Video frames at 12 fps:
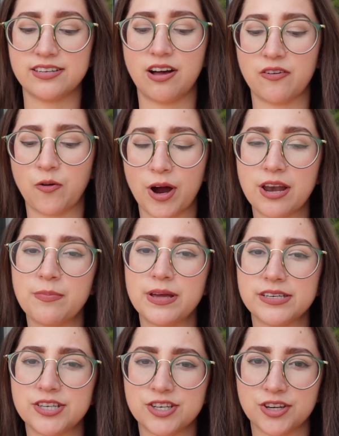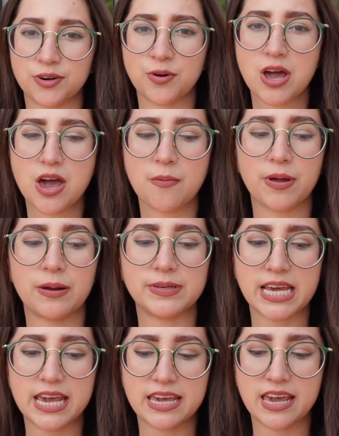still have quite a bit to do, but I'm
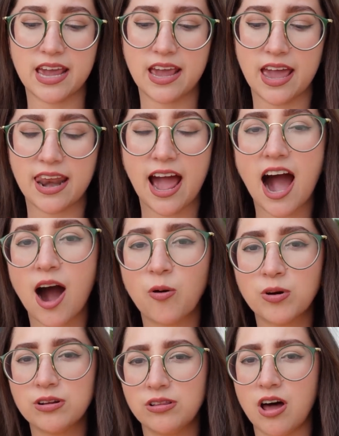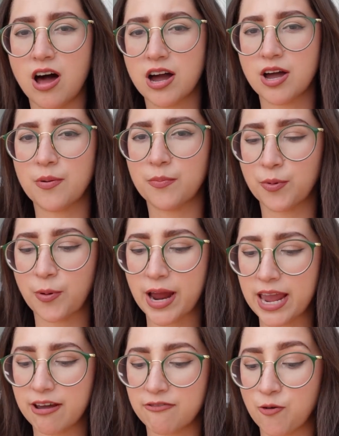taking an hour long
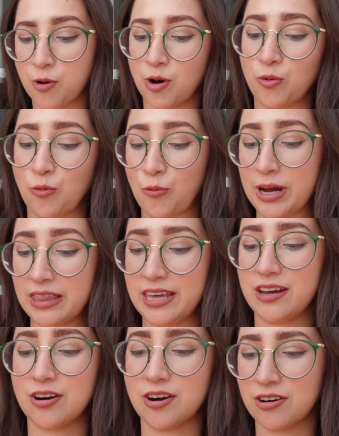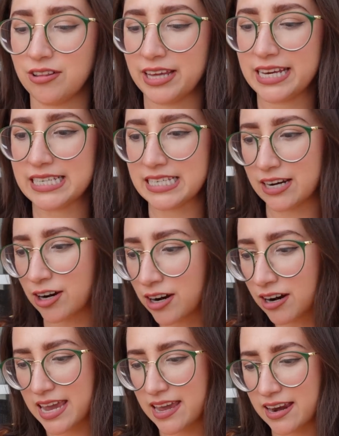break for a really early
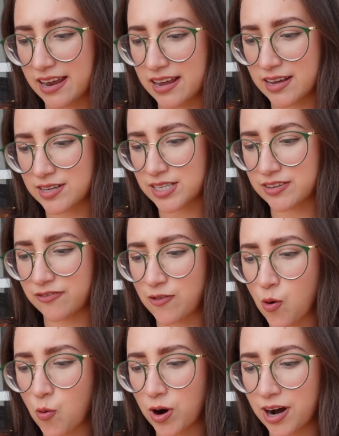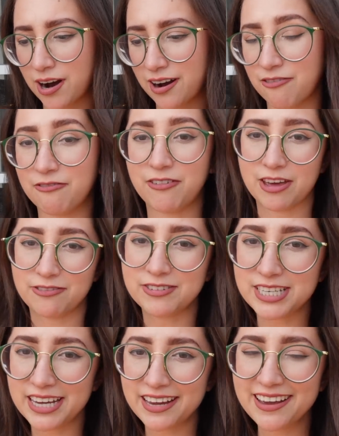dinner. It is four
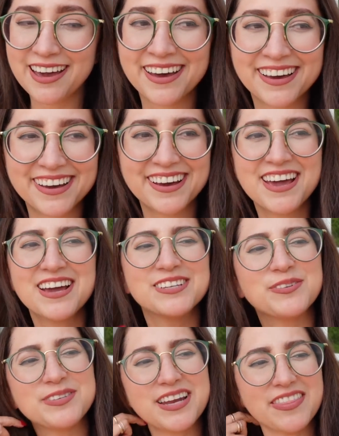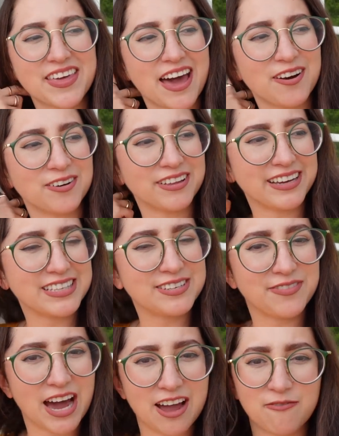fifty. So it's not that early,
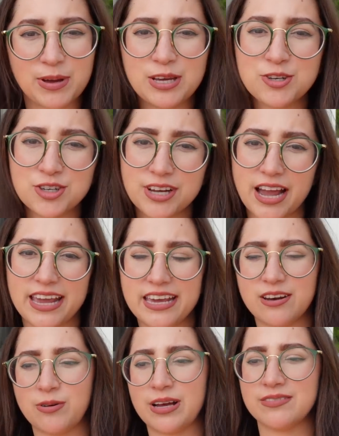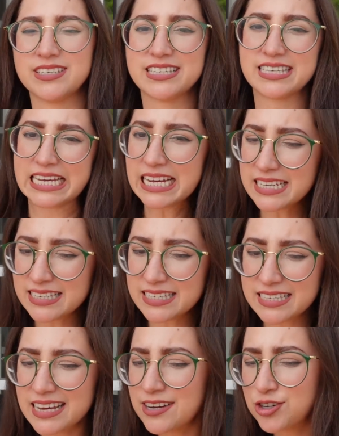it's five, but usually I eat around
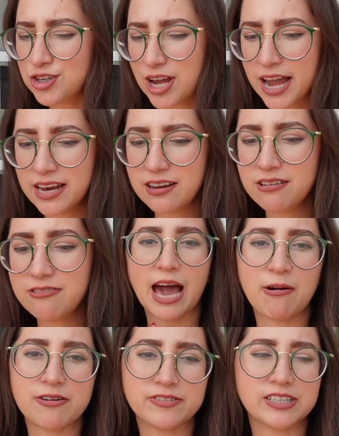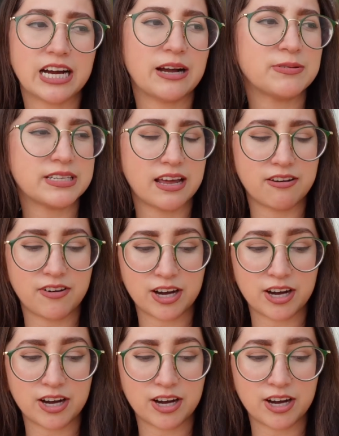six-ish, kind of. However, I was kind of